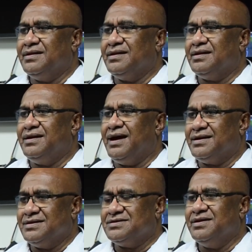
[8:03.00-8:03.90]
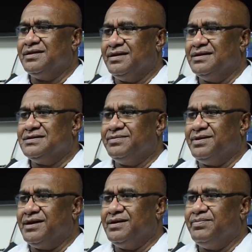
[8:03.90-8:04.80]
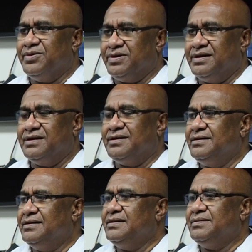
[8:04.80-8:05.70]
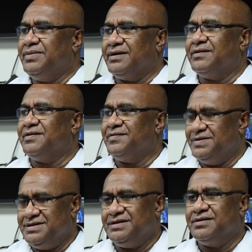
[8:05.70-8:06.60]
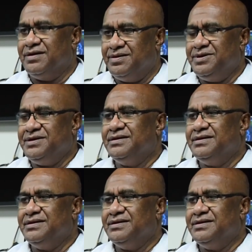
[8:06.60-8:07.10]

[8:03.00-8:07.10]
The data showing that it's a very important part of the Fijian economy.